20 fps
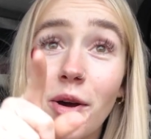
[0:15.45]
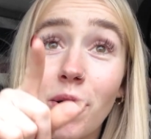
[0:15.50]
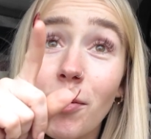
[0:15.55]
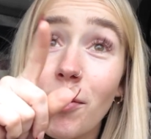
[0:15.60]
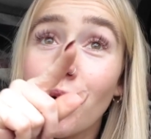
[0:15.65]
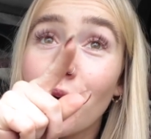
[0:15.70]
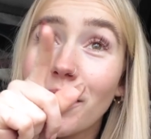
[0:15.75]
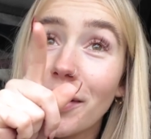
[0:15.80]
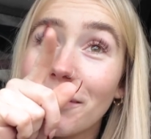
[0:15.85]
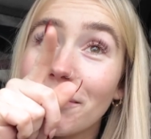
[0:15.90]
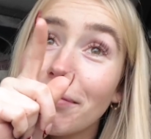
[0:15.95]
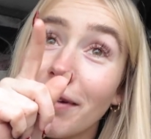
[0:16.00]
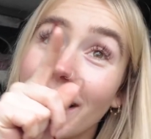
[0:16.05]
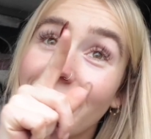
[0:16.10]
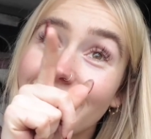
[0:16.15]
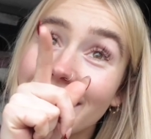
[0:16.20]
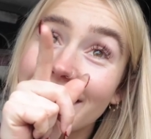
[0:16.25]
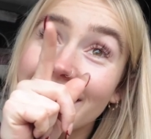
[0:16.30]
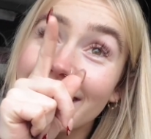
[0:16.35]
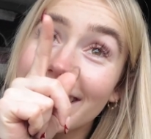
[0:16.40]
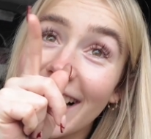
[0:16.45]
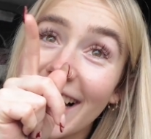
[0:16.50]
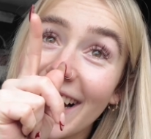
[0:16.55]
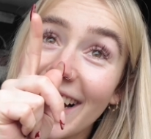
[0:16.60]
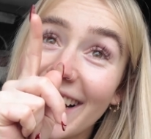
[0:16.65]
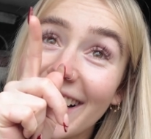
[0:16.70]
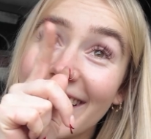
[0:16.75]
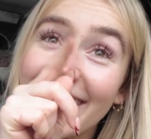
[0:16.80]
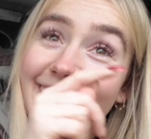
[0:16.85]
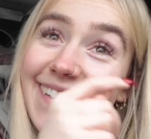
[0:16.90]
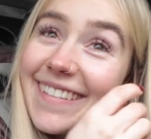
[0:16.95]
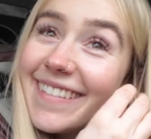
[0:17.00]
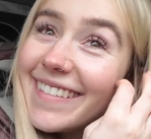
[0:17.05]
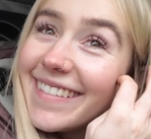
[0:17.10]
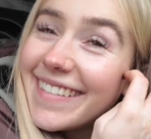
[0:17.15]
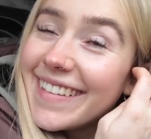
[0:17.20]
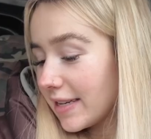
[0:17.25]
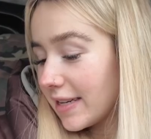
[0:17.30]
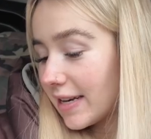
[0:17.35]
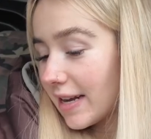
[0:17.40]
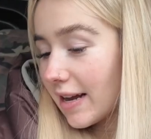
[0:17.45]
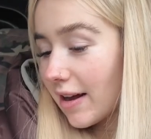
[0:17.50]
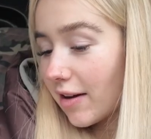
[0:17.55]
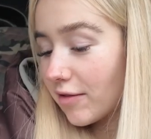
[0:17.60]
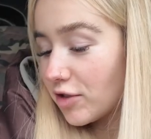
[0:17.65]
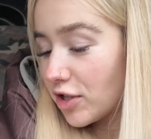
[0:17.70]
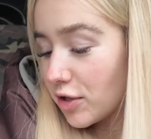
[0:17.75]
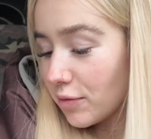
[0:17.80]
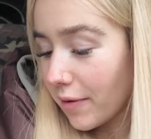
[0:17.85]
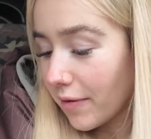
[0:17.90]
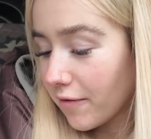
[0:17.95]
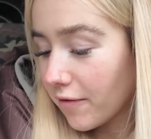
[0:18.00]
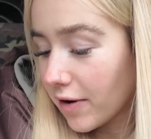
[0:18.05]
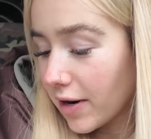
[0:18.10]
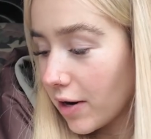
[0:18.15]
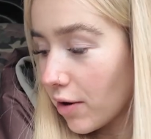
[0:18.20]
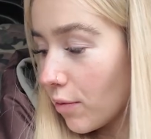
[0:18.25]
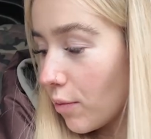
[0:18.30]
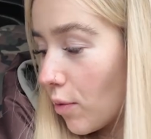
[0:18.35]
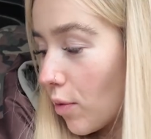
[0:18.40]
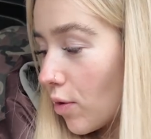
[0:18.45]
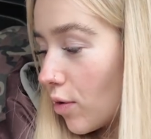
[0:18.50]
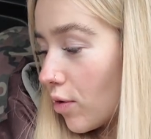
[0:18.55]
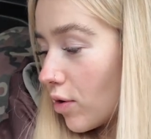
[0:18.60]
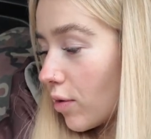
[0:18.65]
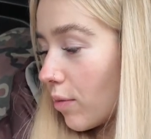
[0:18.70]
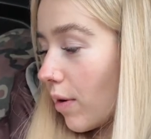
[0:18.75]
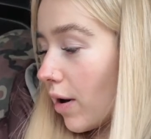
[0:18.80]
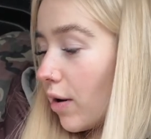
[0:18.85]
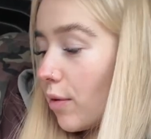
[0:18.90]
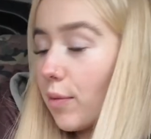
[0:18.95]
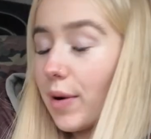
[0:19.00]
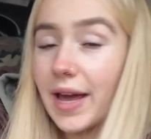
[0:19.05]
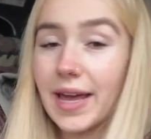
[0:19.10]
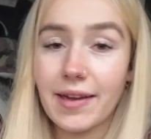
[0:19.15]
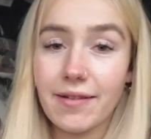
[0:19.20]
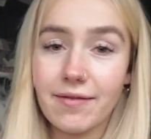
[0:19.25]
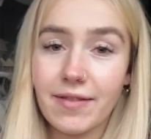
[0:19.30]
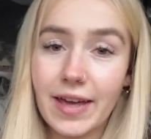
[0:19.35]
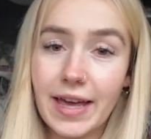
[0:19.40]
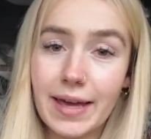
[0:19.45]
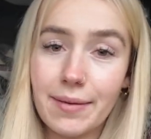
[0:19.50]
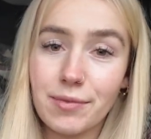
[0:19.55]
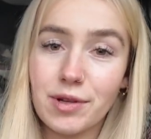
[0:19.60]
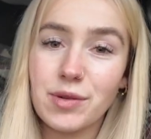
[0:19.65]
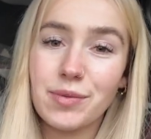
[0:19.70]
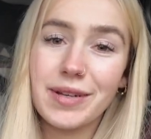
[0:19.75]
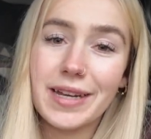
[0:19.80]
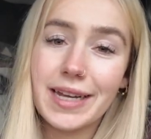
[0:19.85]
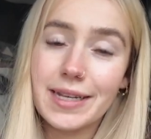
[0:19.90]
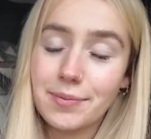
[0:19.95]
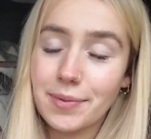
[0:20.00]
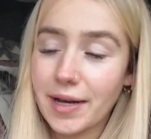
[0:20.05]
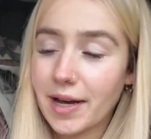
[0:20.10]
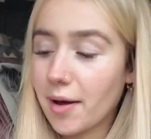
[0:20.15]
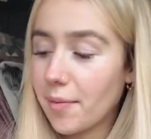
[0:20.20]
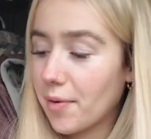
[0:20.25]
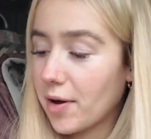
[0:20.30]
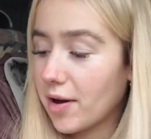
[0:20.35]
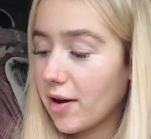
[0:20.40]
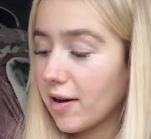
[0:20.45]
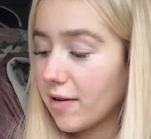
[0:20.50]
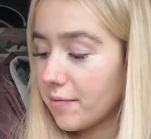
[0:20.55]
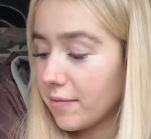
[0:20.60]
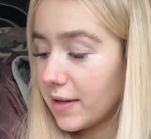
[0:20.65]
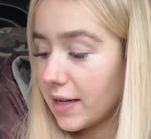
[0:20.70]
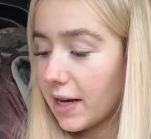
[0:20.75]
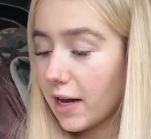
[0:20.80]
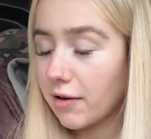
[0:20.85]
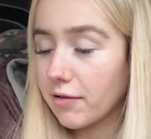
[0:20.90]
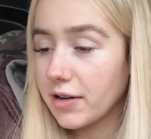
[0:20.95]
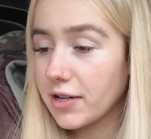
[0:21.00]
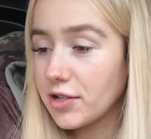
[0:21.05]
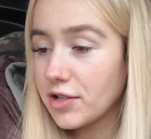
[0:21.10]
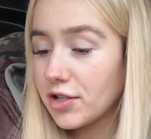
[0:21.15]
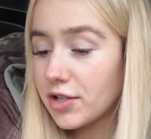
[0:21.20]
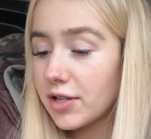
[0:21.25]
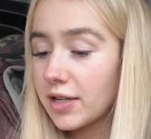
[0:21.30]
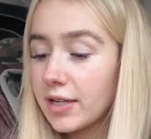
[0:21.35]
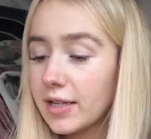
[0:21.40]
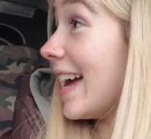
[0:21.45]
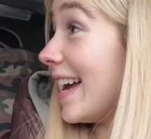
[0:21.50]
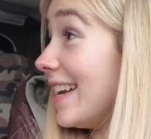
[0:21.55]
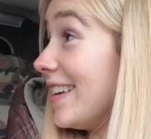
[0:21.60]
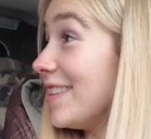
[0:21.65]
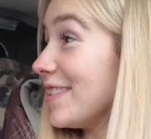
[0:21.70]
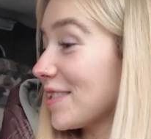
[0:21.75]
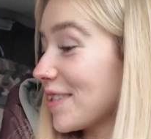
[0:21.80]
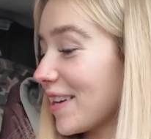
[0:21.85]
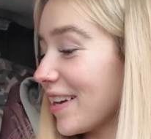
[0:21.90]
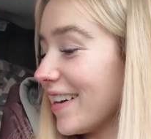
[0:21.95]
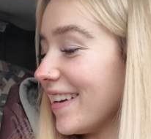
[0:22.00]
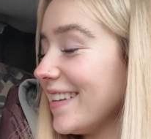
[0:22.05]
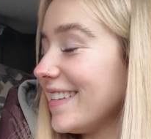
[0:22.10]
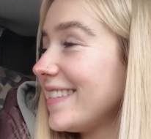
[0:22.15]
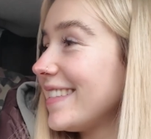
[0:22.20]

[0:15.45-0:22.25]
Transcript: walking back now. And I've just went for a little walk while waiting for him because we need to pick up our car from the garage. Hair looks good.